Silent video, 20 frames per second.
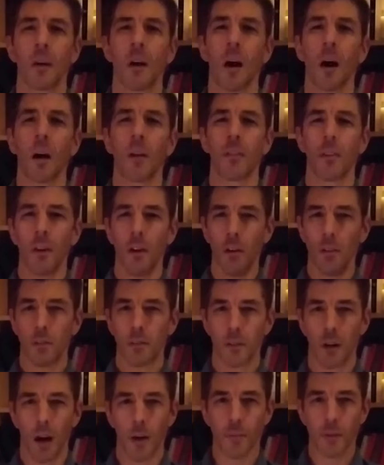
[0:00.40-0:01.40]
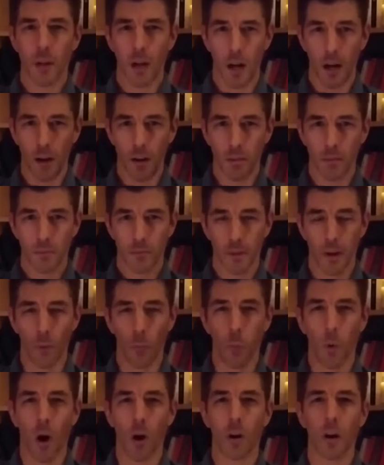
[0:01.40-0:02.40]
Hi there, I'm Kyle,
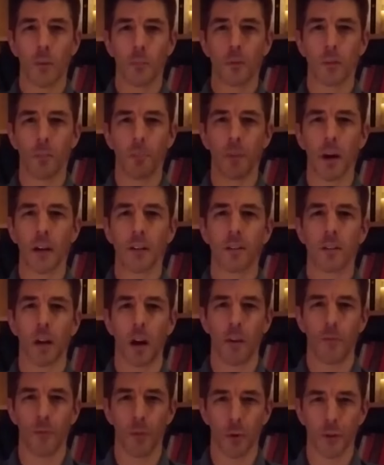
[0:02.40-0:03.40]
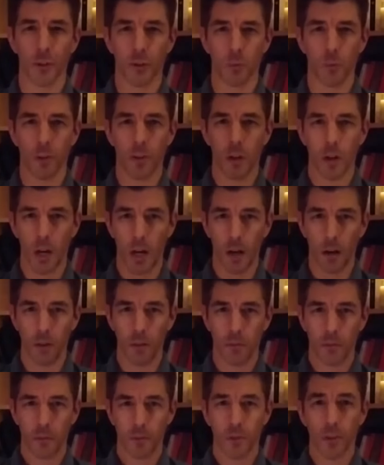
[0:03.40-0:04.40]
and welcome to Bedtime Verses with Kyle,
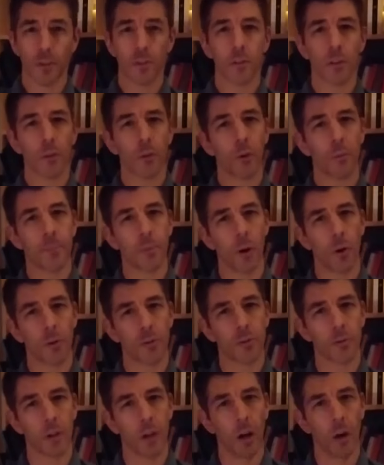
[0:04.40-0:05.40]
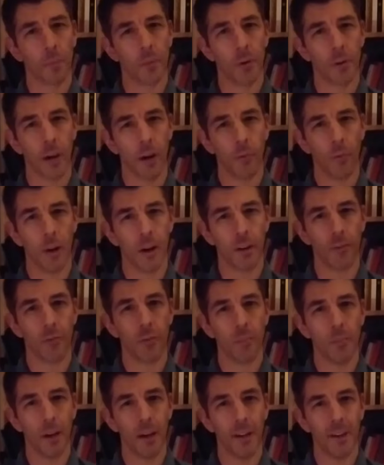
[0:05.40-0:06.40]
just a little poetry to help you get ready for
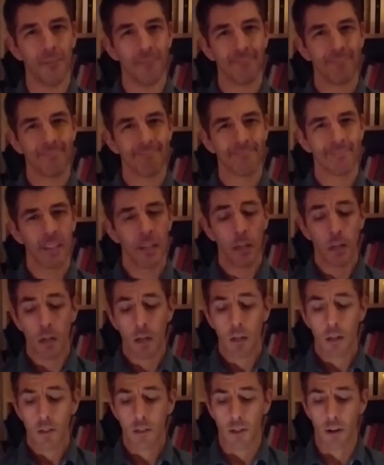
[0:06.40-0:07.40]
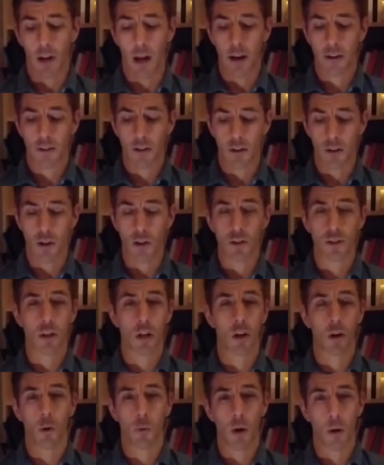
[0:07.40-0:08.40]
bed. Tonight, in
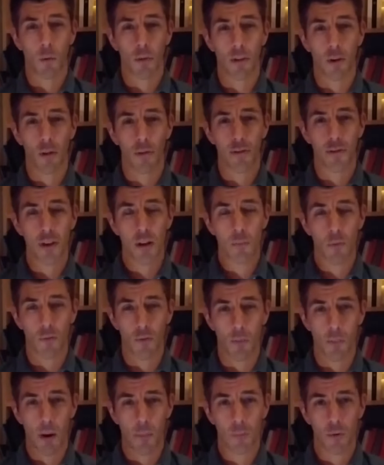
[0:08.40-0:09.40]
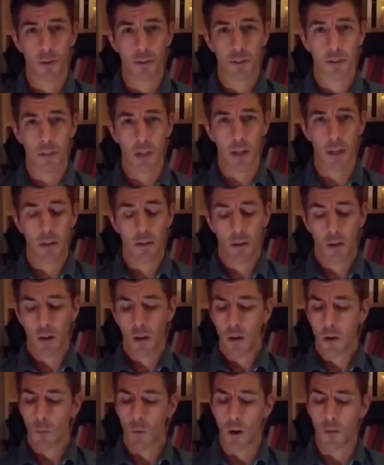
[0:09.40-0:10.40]
continuing with our theme of Remembrance Day,
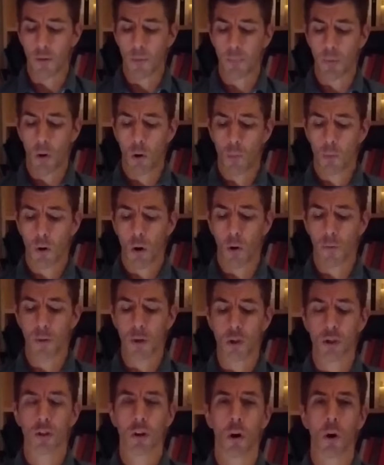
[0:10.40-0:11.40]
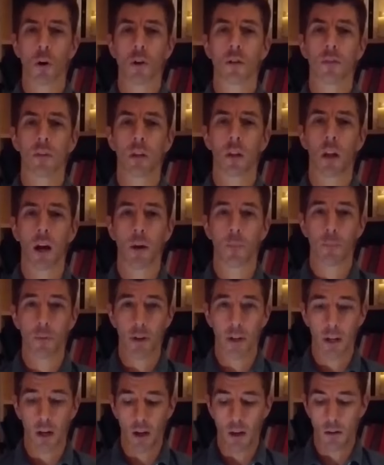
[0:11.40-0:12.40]
we have a poem called The Charge of the Light
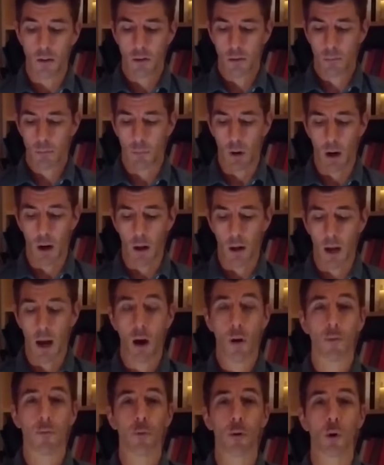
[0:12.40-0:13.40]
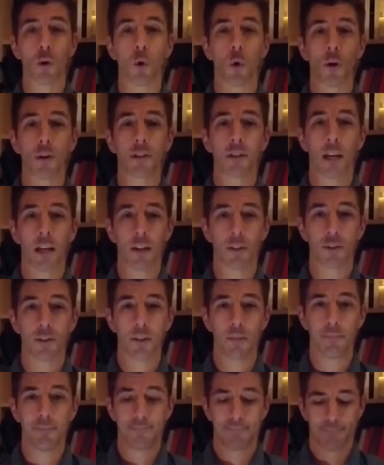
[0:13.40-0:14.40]
Brigade by Alfred Lord
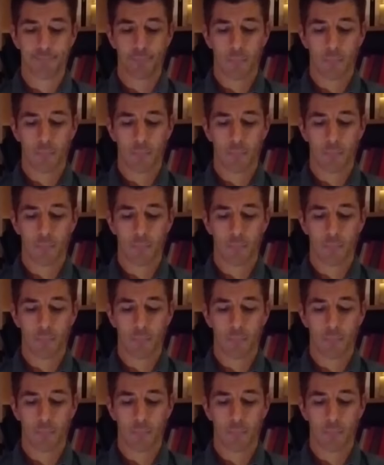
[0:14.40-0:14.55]
Tennyson.